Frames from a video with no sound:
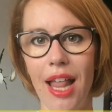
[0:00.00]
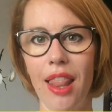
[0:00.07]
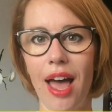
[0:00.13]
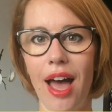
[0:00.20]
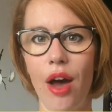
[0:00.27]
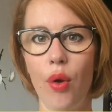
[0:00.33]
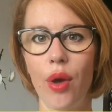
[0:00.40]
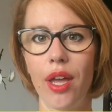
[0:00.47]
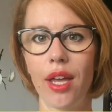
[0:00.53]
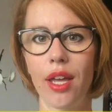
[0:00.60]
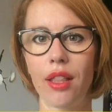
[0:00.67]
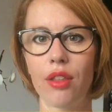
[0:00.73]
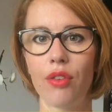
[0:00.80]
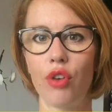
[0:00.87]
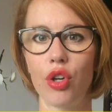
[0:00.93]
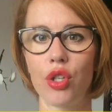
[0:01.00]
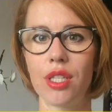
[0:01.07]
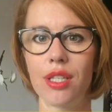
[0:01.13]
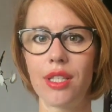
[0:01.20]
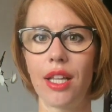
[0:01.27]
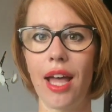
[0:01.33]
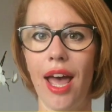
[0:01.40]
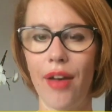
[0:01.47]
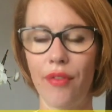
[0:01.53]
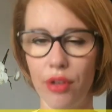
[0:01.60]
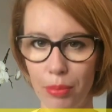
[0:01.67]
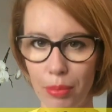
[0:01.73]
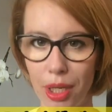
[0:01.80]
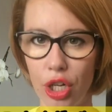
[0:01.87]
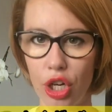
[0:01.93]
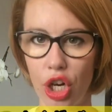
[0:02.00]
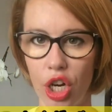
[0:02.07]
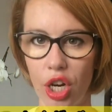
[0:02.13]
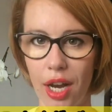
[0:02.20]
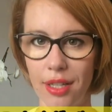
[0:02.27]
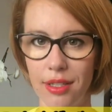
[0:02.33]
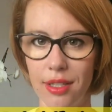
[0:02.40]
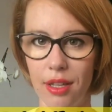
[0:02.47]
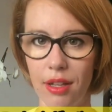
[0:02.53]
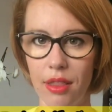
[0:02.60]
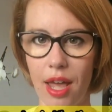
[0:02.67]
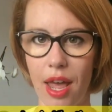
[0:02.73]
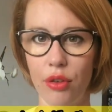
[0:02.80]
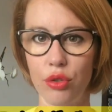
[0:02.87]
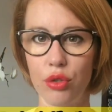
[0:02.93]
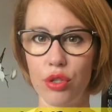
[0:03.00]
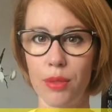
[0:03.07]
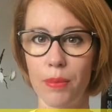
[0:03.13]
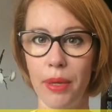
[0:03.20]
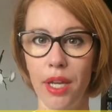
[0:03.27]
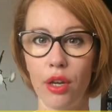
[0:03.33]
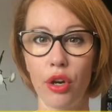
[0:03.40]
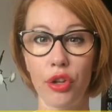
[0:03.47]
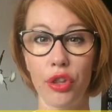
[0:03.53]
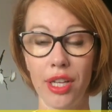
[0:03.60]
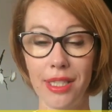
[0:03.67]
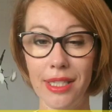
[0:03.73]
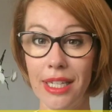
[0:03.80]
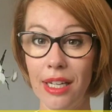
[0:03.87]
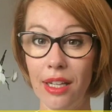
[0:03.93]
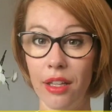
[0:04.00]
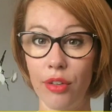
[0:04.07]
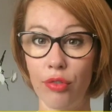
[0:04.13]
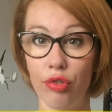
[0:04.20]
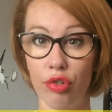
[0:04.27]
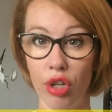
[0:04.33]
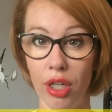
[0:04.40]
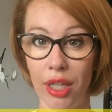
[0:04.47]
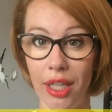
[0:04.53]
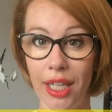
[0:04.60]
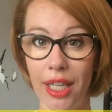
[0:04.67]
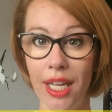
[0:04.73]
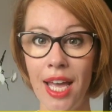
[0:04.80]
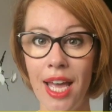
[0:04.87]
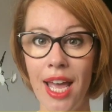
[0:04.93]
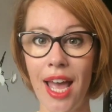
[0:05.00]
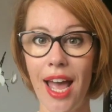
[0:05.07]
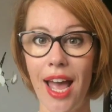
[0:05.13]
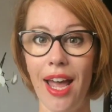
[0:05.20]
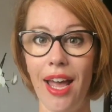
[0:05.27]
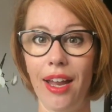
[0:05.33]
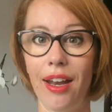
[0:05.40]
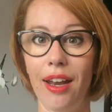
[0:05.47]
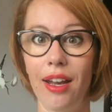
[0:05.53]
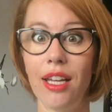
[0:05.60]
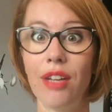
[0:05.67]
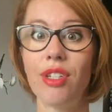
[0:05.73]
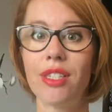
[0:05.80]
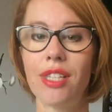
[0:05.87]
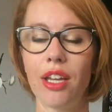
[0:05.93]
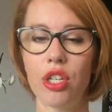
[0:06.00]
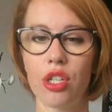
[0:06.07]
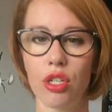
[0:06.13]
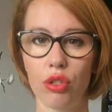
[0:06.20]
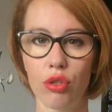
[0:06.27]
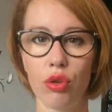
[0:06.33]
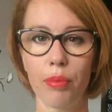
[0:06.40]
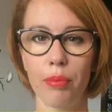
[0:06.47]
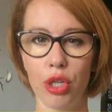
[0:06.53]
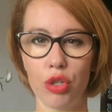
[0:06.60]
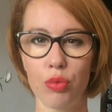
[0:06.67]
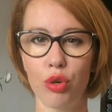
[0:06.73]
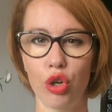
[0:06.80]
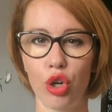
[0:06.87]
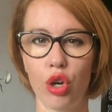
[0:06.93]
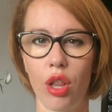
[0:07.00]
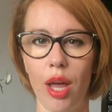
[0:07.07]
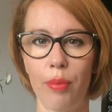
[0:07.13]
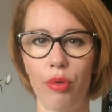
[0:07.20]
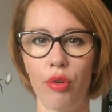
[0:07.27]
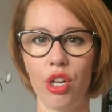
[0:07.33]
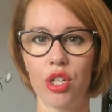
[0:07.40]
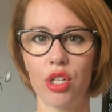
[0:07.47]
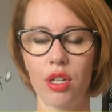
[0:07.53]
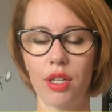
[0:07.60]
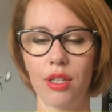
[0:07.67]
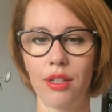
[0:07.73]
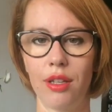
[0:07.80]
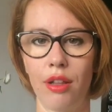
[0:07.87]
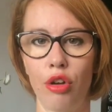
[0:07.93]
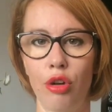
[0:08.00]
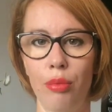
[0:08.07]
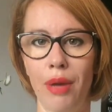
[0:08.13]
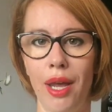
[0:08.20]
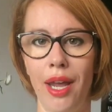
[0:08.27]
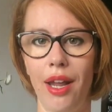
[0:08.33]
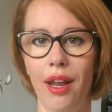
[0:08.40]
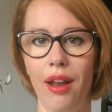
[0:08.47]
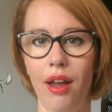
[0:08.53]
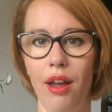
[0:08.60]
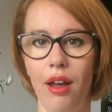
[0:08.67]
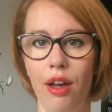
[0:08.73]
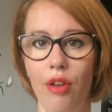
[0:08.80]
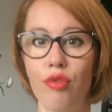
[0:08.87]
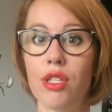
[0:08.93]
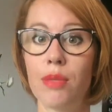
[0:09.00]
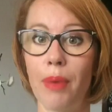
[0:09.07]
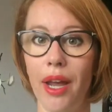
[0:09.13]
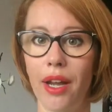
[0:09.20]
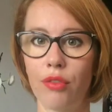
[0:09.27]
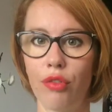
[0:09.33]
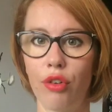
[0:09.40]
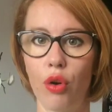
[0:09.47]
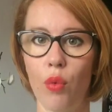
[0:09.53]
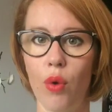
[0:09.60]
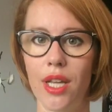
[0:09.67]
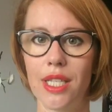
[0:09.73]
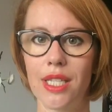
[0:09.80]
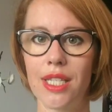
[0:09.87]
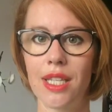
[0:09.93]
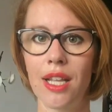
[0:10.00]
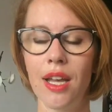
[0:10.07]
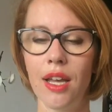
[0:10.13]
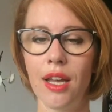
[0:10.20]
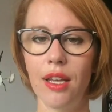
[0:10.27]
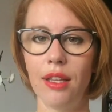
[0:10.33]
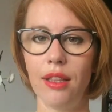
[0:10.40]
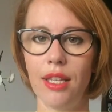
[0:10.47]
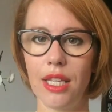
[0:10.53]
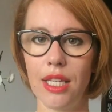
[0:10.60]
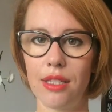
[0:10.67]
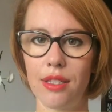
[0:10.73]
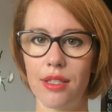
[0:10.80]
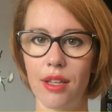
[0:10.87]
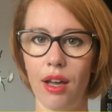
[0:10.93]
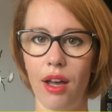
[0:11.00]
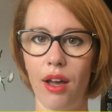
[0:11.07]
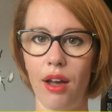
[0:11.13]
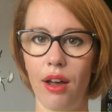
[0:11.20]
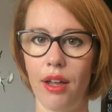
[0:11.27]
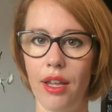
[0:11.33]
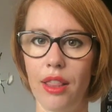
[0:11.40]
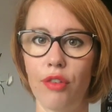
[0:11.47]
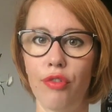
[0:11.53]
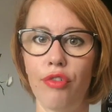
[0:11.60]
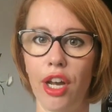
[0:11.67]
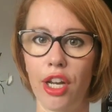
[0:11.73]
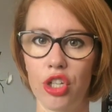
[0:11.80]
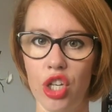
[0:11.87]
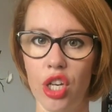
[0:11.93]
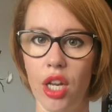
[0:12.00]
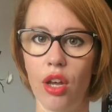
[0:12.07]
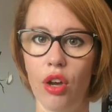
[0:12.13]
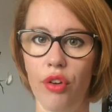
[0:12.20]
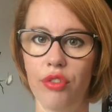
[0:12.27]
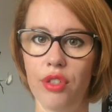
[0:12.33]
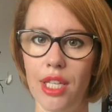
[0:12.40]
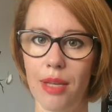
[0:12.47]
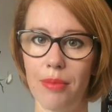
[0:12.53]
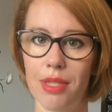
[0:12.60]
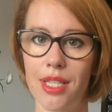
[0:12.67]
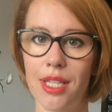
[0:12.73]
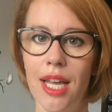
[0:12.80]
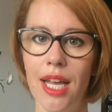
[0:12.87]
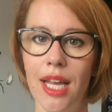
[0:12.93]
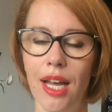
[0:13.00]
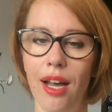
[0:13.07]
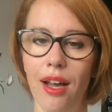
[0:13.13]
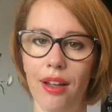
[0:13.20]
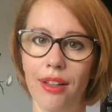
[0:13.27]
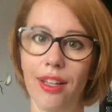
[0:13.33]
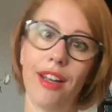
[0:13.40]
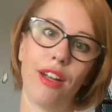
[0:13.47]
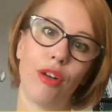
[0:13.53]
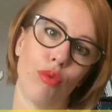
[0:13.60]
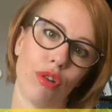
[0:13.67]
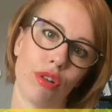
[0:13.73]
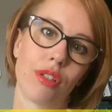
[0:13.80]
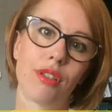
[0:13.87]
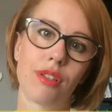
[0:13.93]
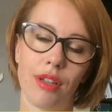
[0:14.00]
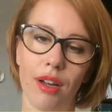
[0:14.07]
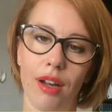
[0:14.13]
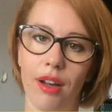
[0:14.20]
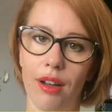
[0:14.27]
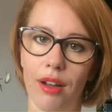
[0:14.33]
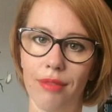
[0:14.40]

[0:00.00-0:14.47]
allowing the voices that haven't been heard until now to speak authentically, freely, and invitation to a much more collaboration and tailor-made respect for one's needs in the functioning of teams than it was